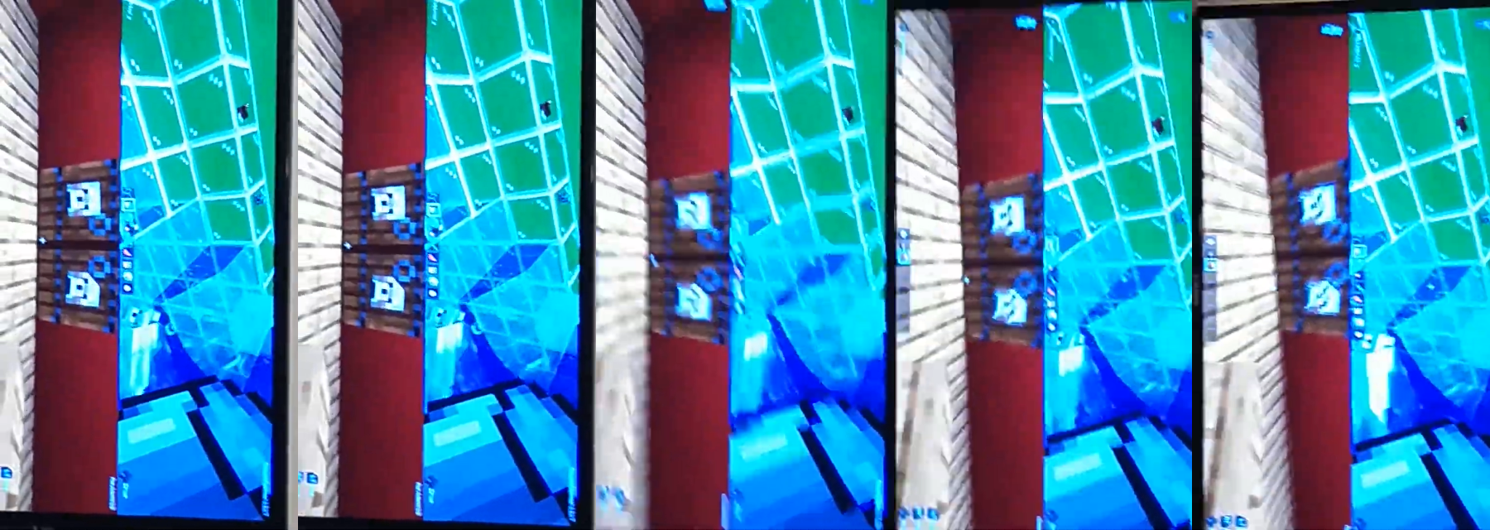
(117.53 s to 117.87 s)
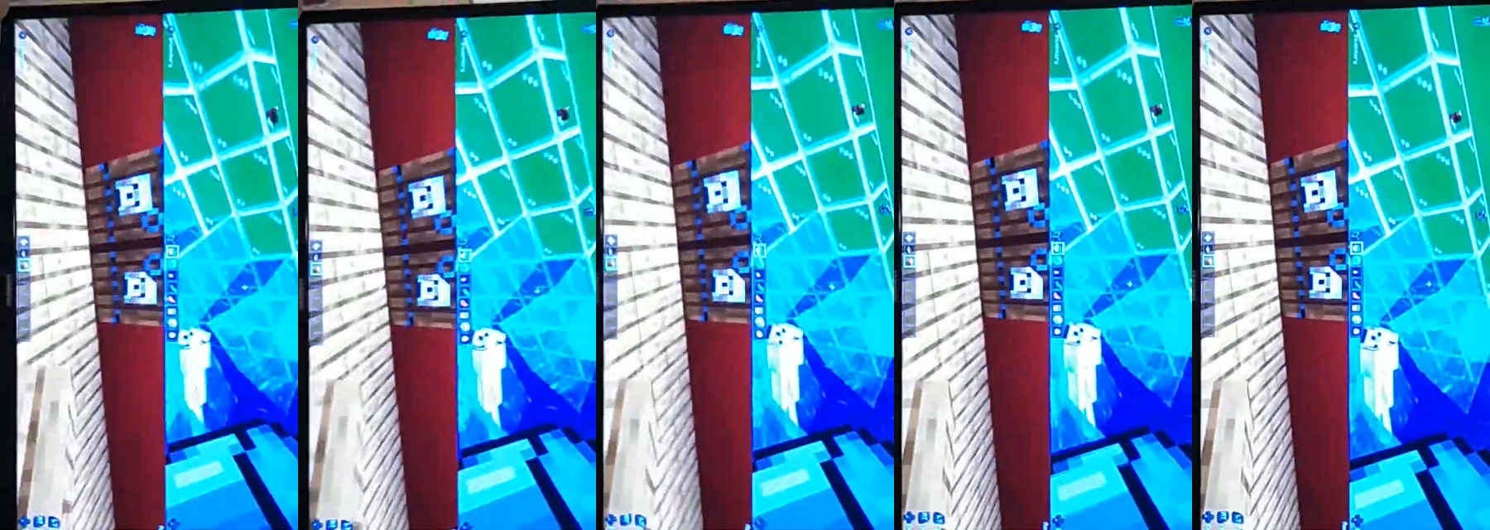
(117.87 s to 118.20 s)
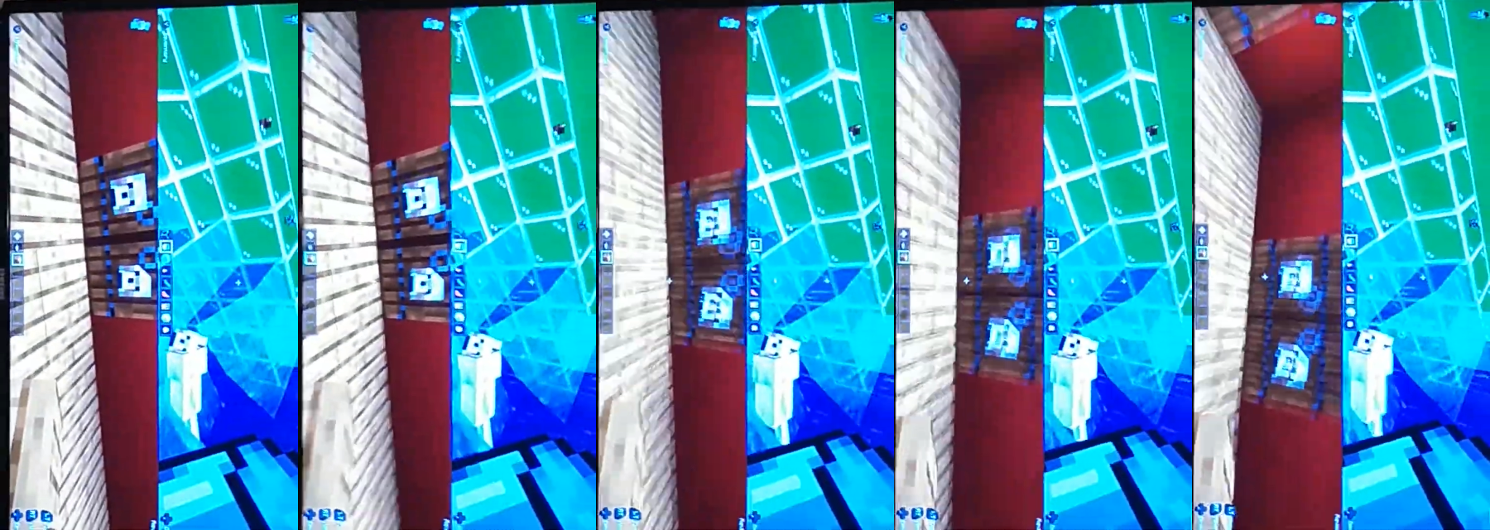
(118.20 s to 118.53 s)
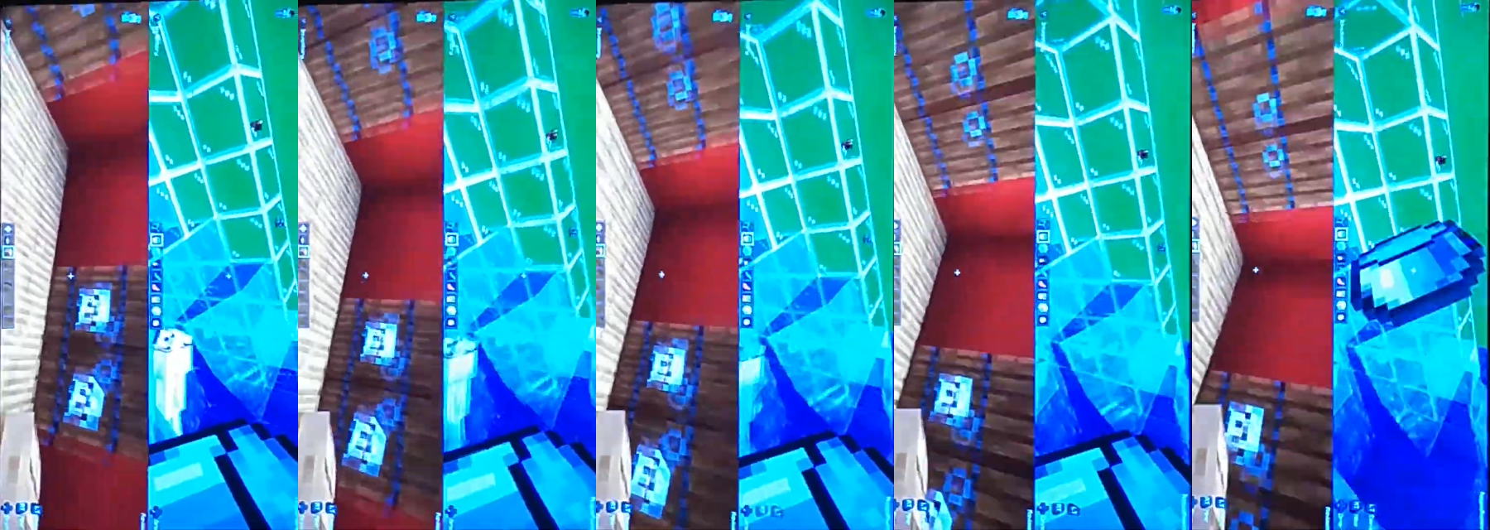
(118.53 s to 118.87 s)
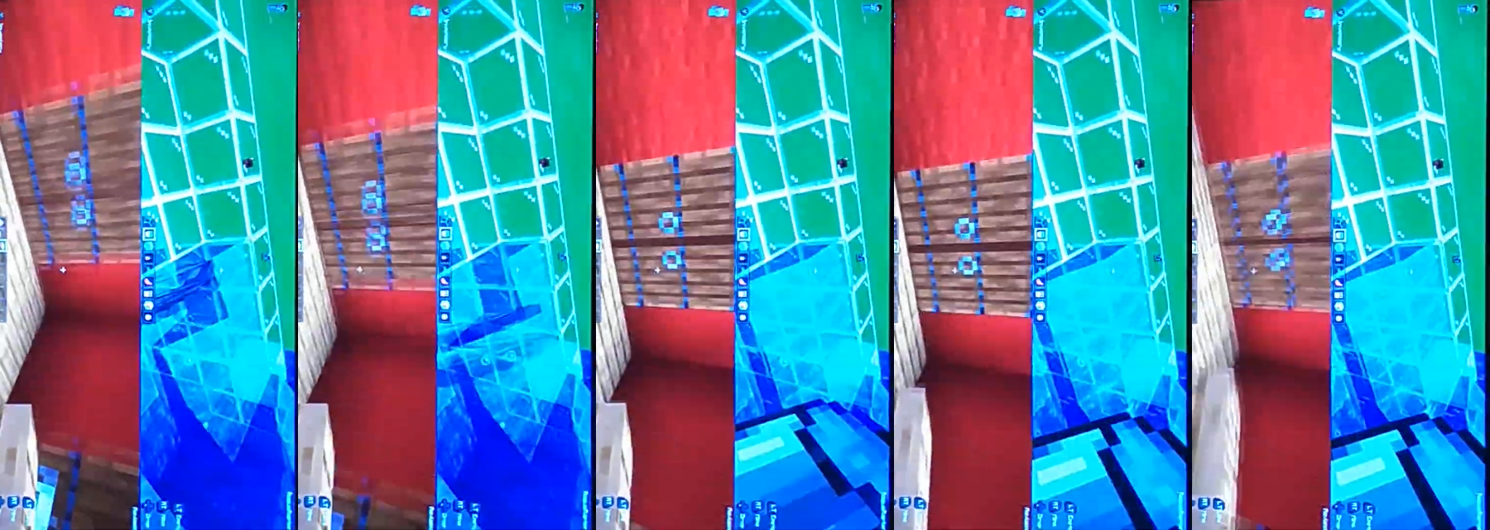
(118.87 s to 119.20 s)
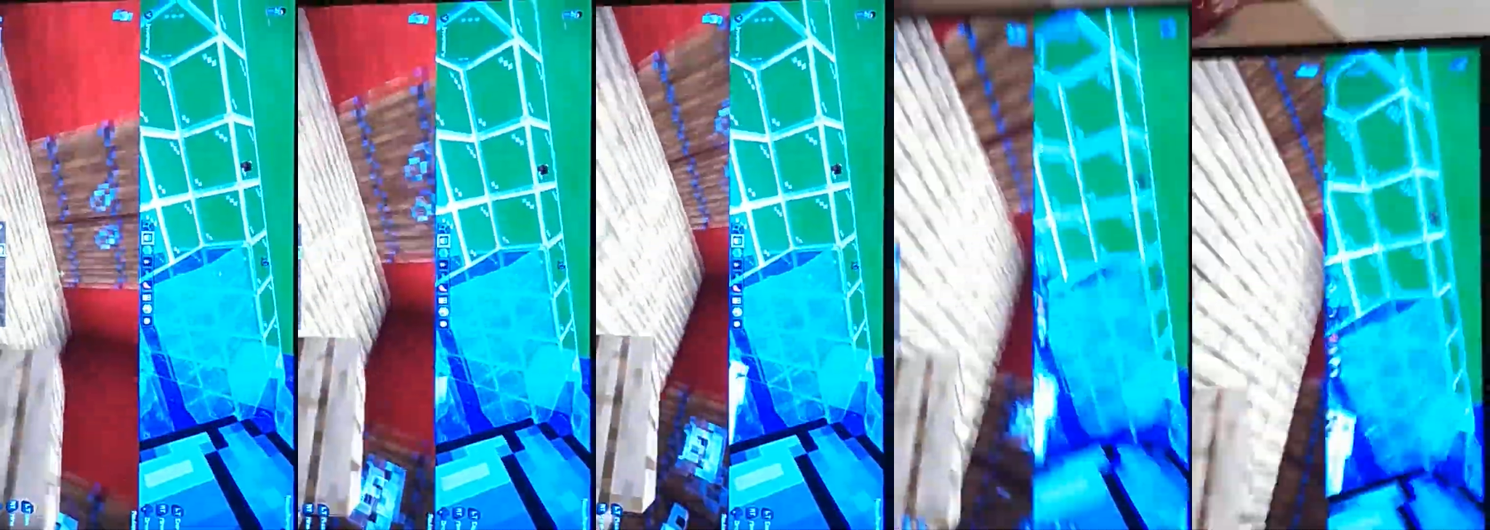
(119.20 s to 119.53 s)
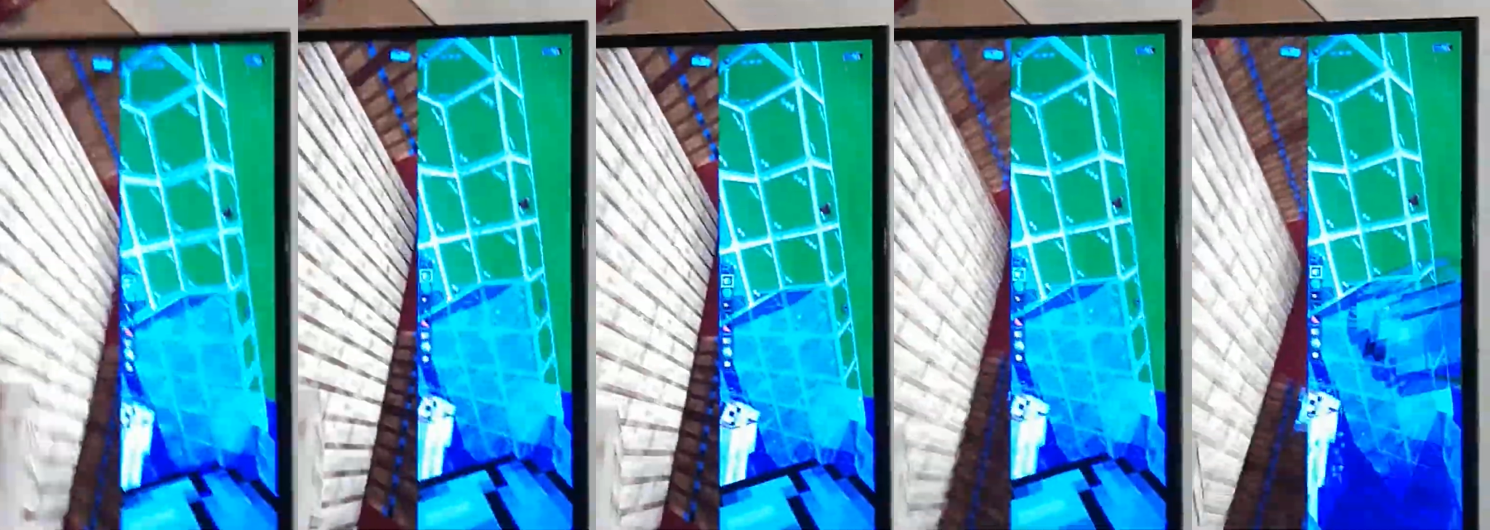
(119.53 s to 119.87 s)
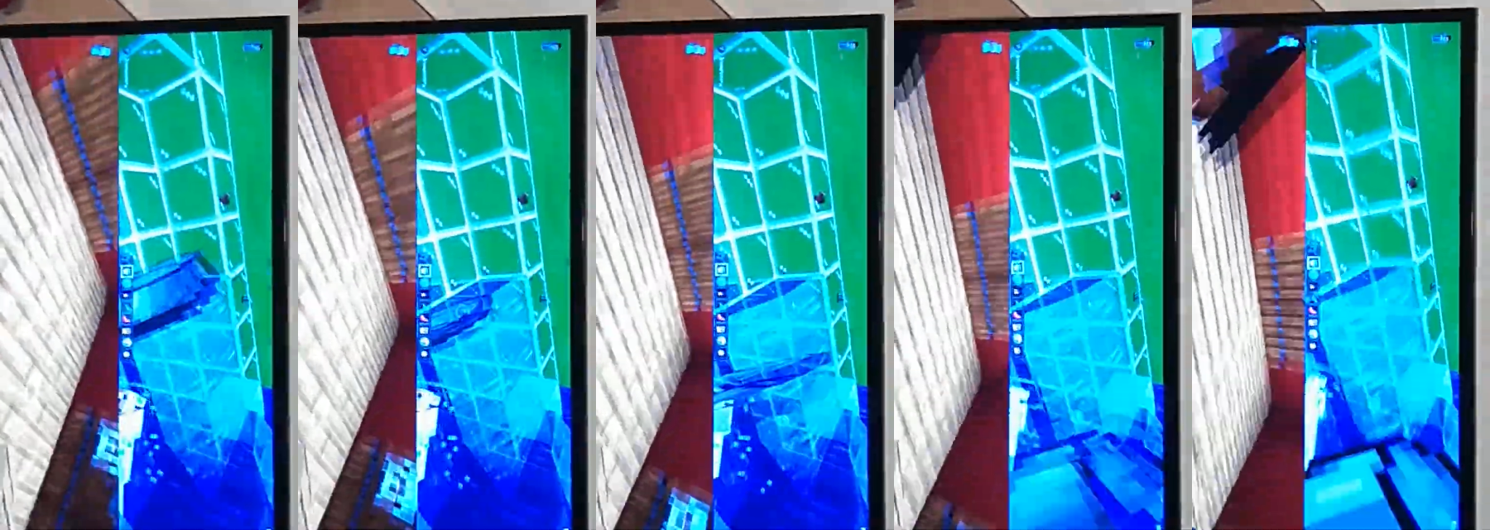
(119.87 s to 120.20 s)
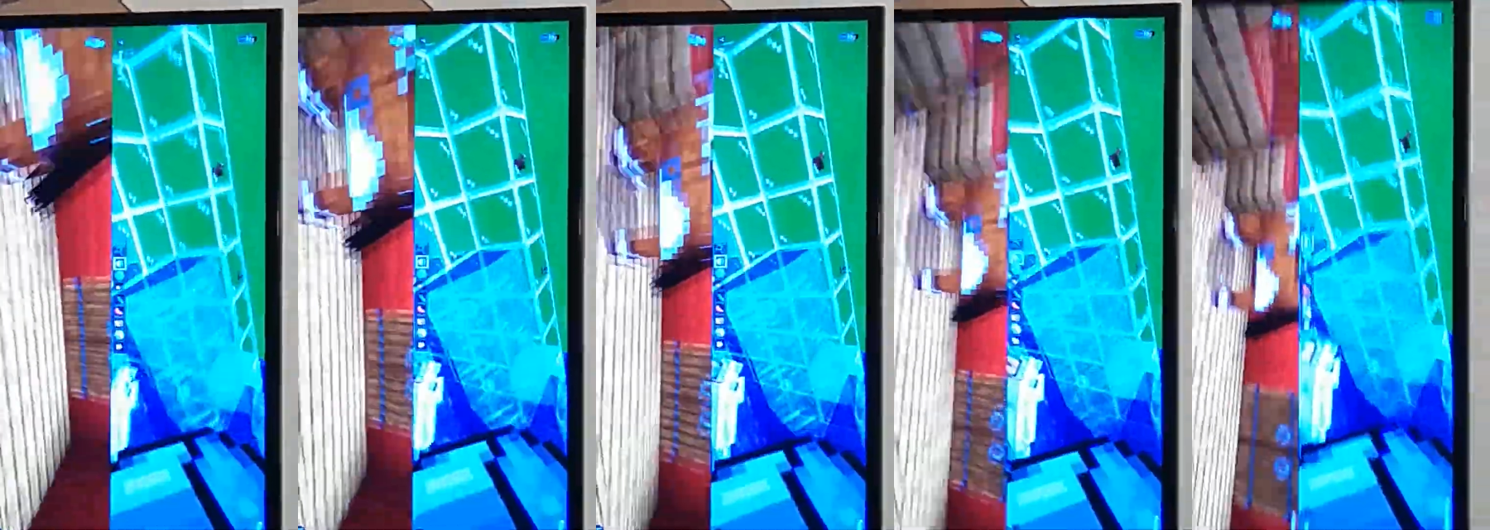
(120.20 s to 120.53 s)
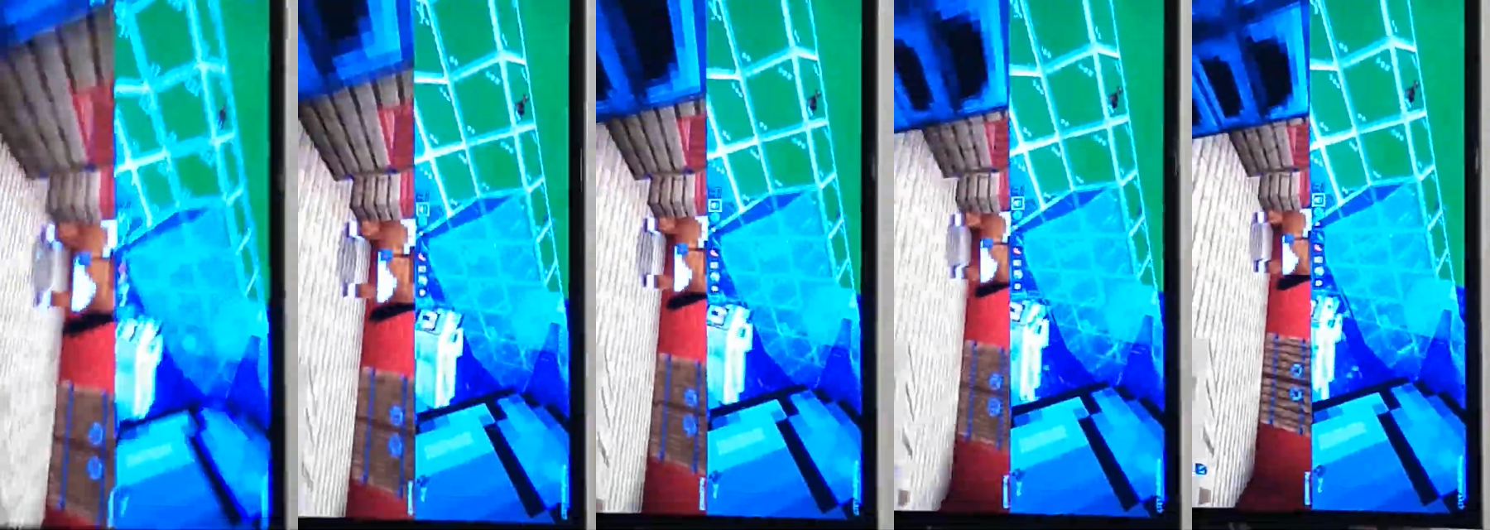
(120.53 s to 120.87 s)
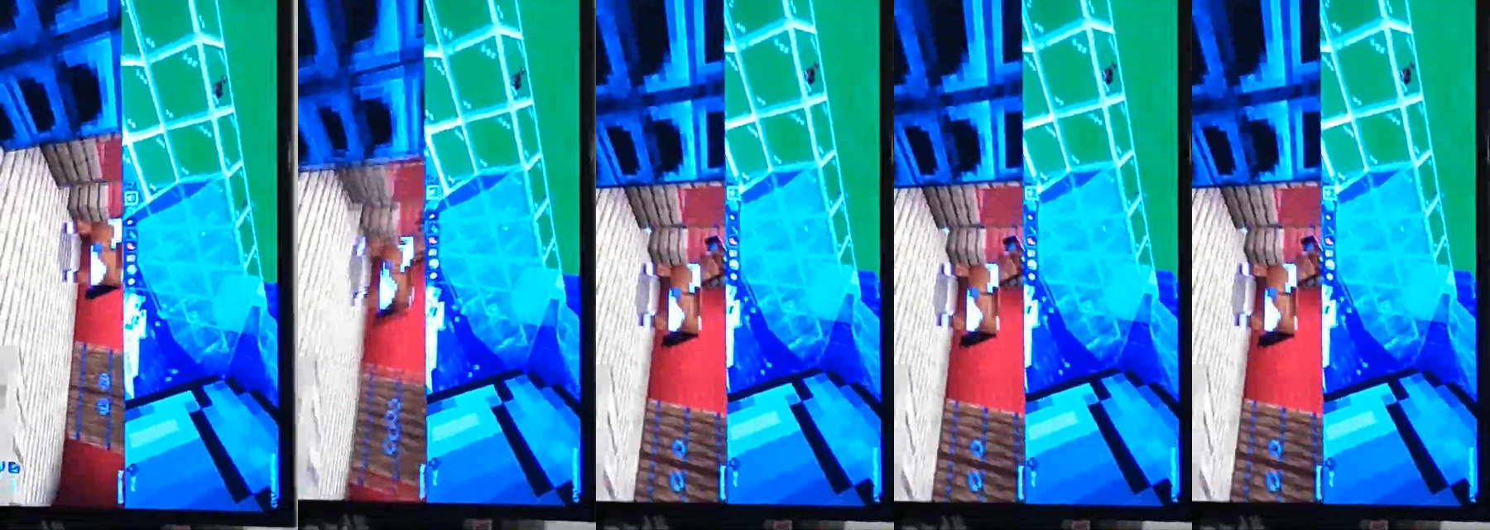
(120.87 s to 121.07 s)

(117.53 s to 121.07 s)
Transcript: No face is visible, so there are no lips to read.